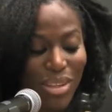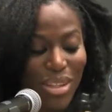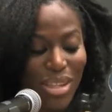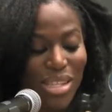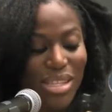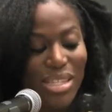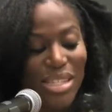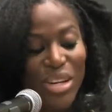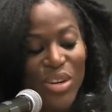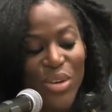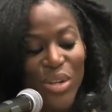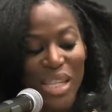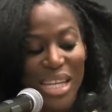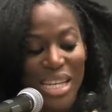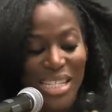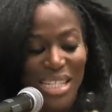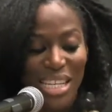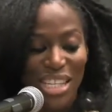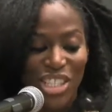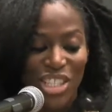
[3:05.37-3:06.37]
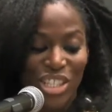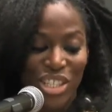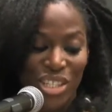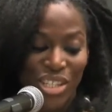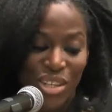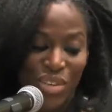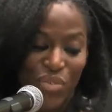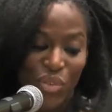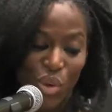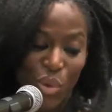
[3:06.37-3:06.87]
The
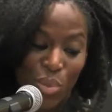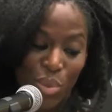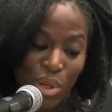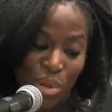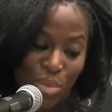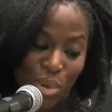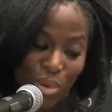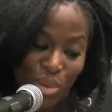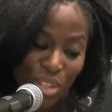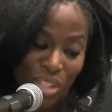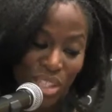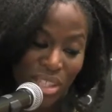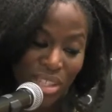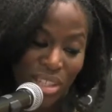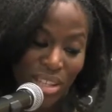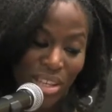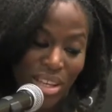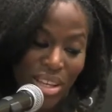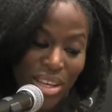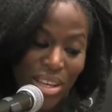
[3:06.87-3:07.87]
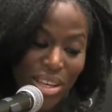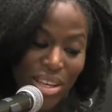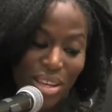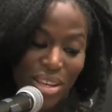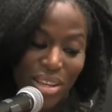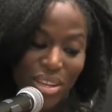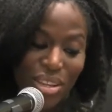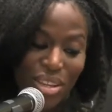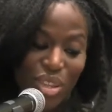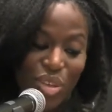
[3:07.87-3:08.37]
sterilization of human emotion,
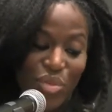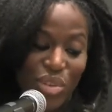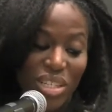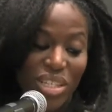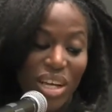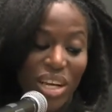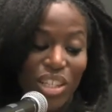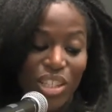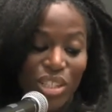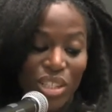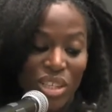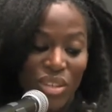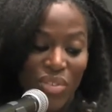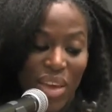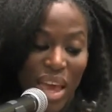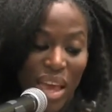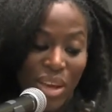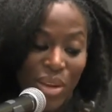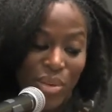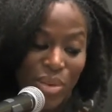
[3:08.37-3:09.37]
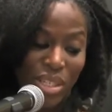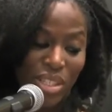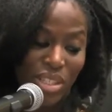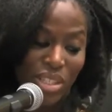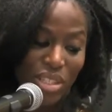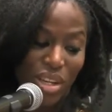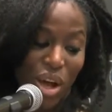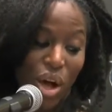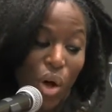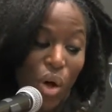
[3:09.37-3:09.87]
the reduction of
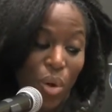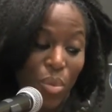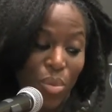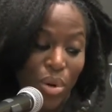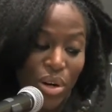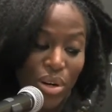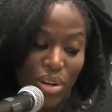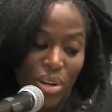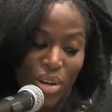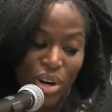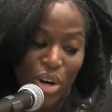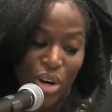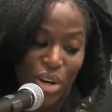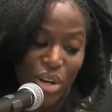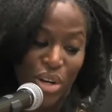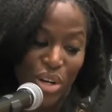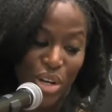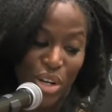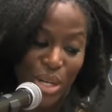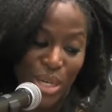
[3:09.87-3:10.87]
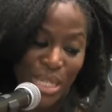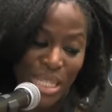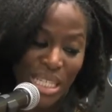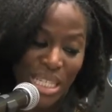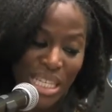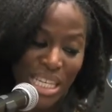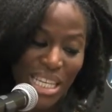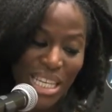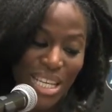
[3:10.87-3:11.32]
anguish to hallmark card hurt,